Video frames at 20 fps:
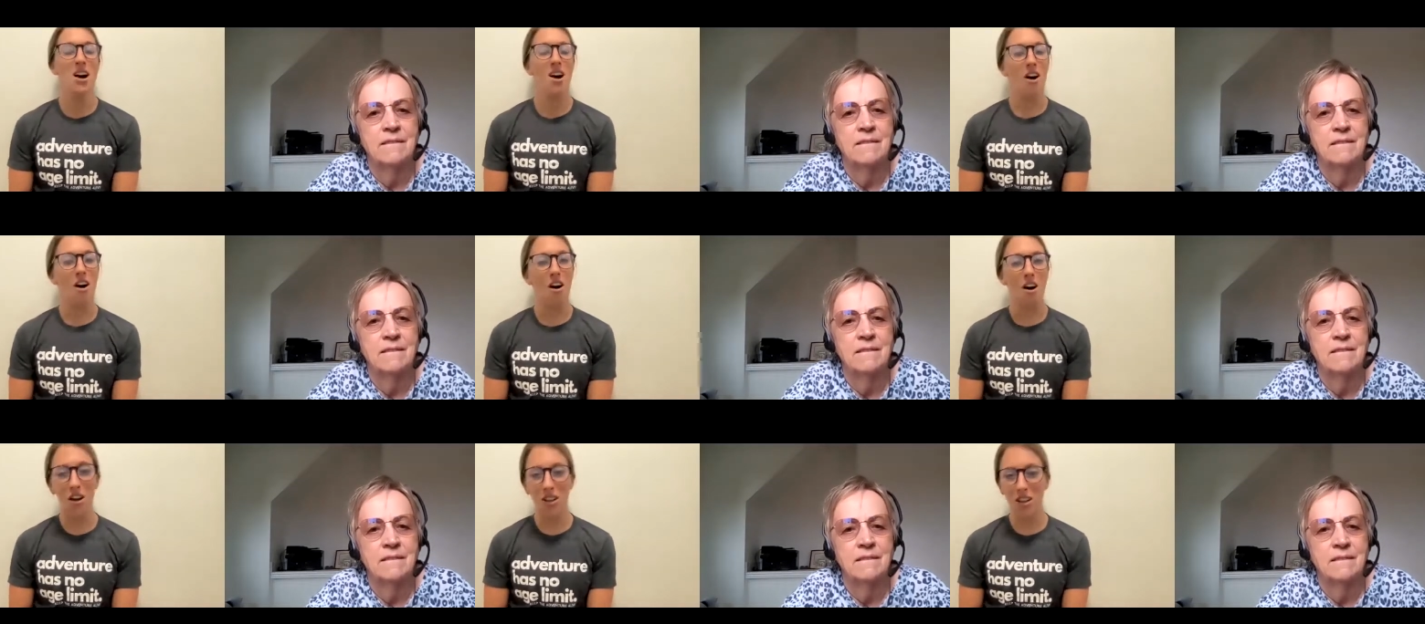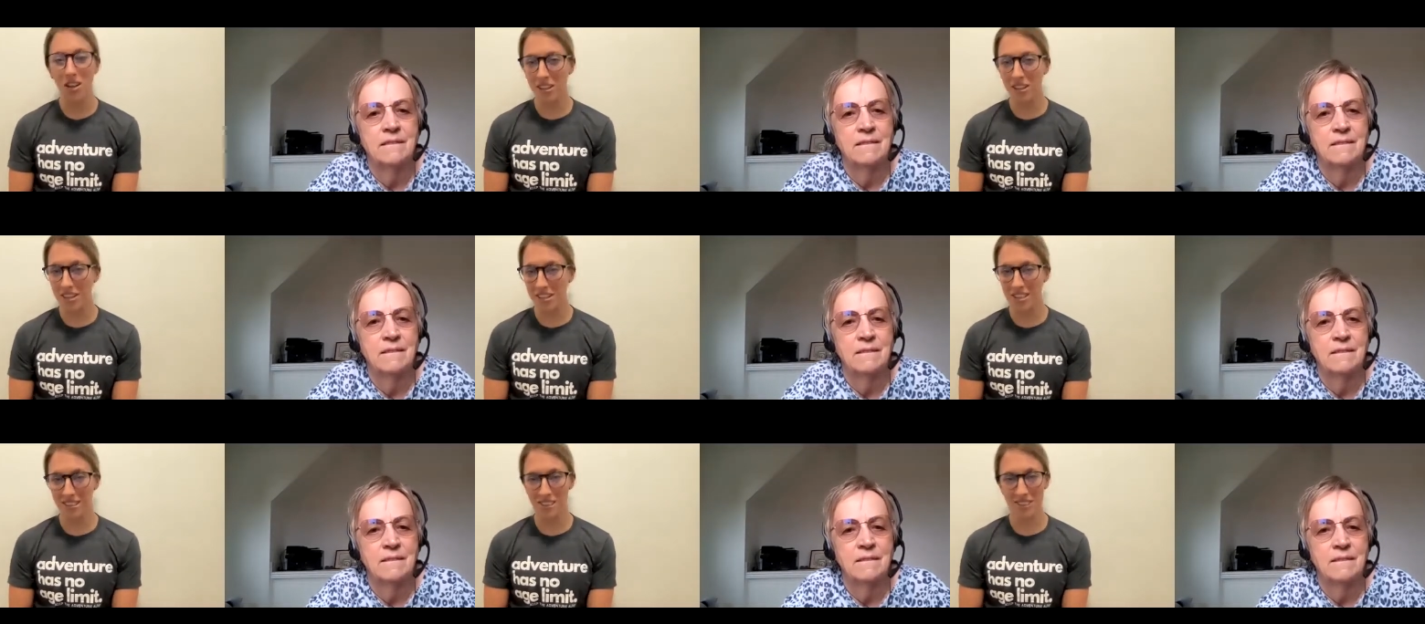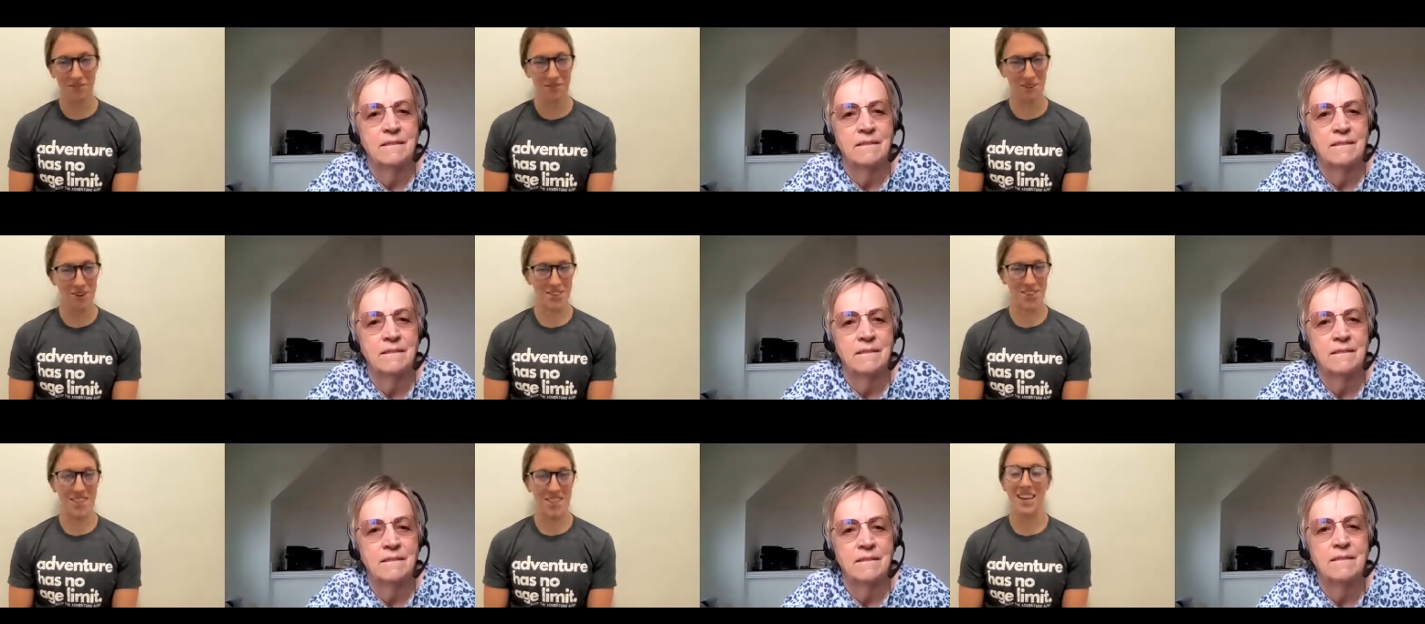Speaker 1: all of these
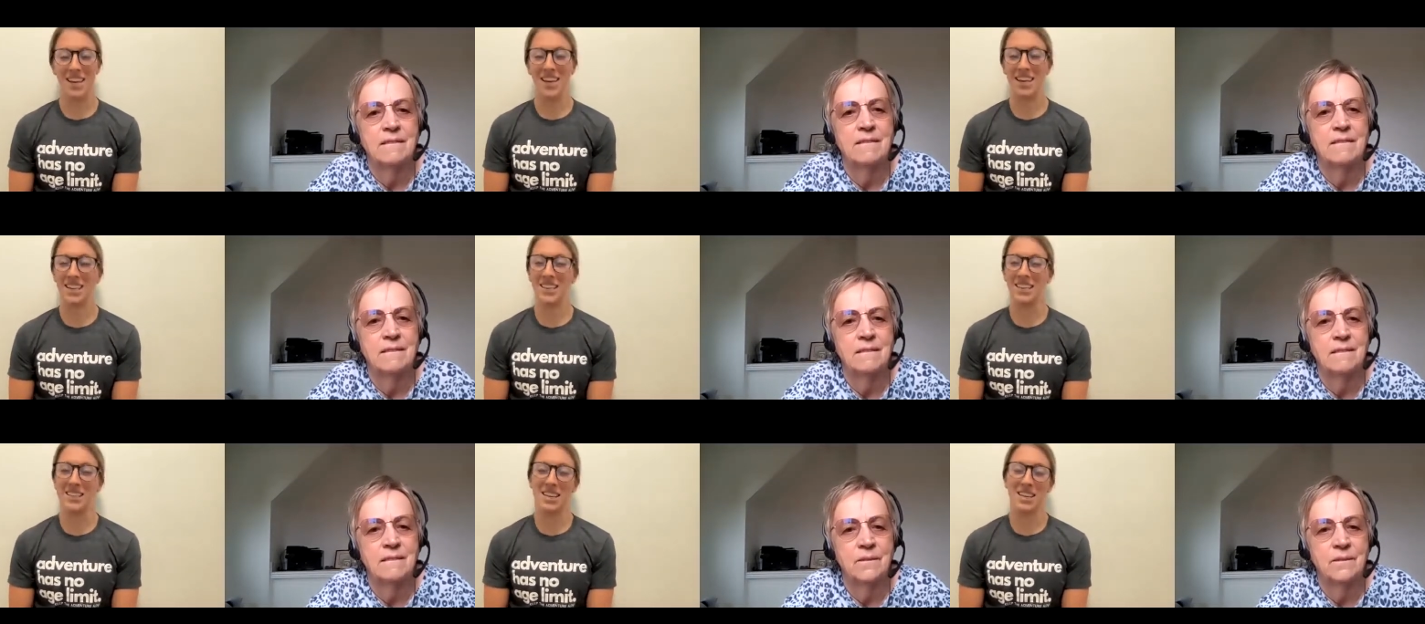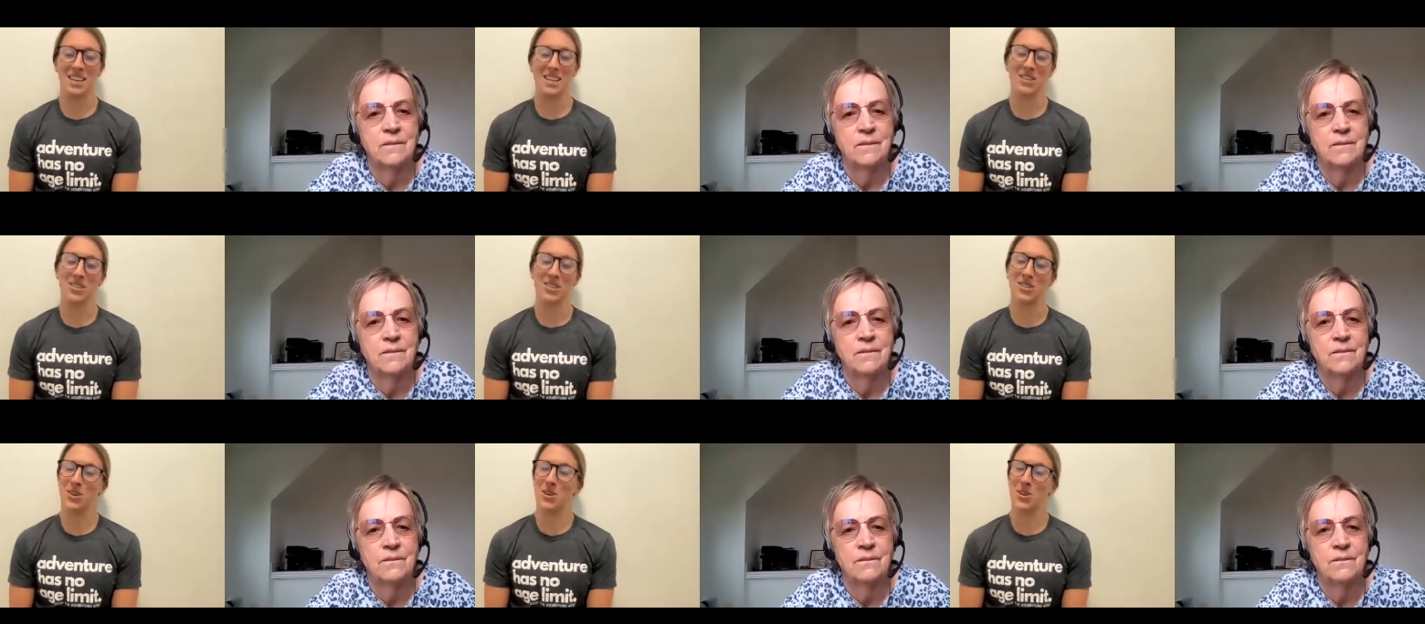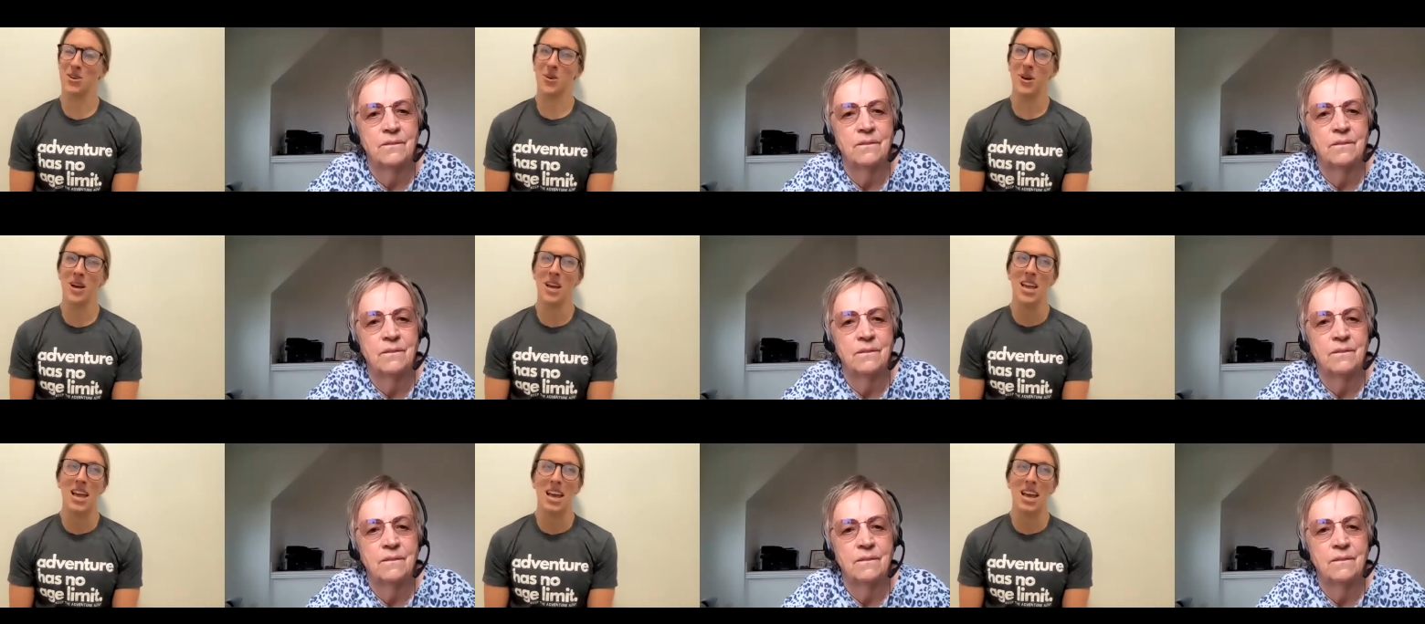different things. And so